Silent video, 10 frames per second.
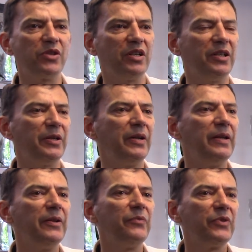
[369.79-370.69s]
Uh,
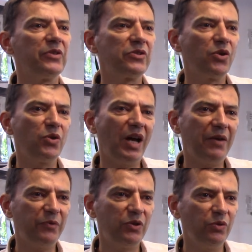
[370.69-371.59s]
so you
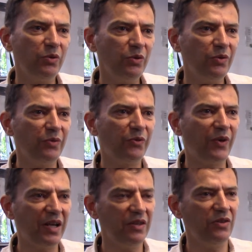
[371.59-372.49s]
have to
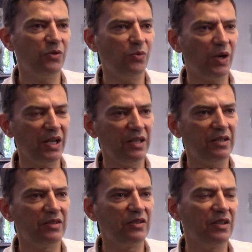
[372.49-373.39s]
find the
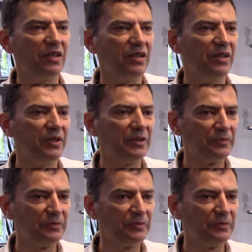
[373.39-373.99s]
right uh,